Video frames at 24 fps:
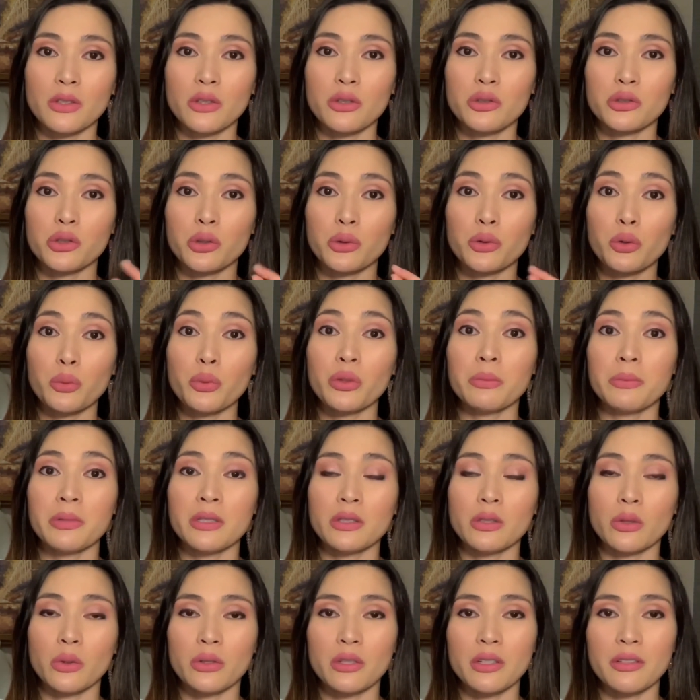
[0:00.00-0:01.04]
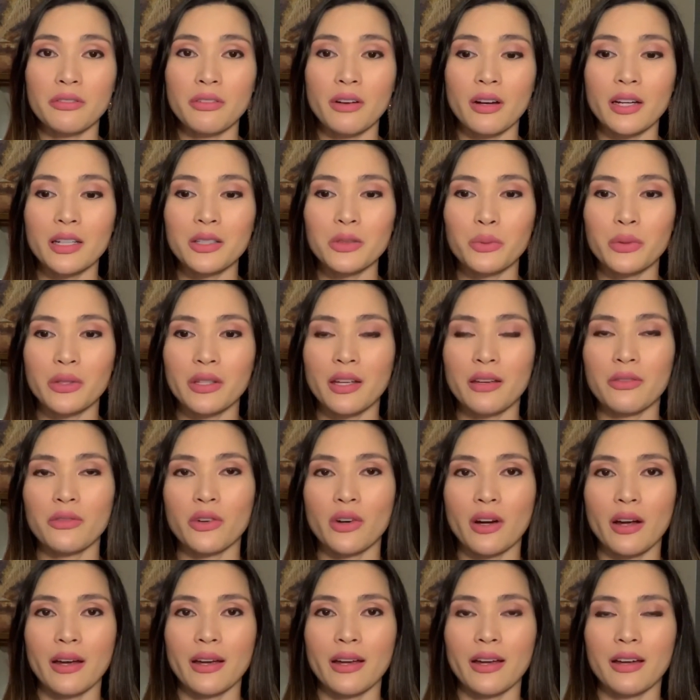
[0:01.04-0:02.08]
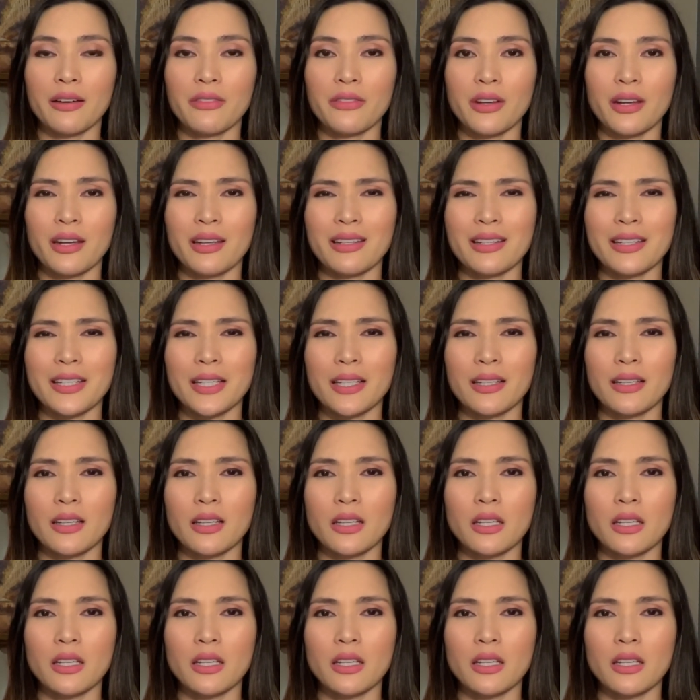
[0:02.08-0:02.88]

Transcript: so you will be notified whenever I have any